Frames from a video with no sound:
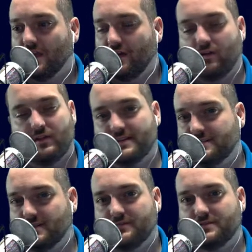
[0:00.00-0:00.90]
all that
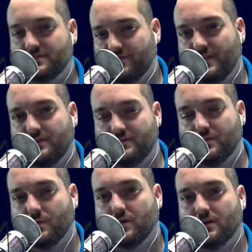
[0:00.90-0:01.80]
stuff just fails
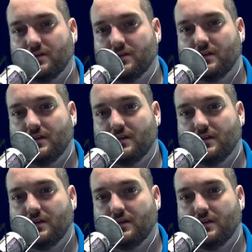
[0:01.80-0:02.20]
to work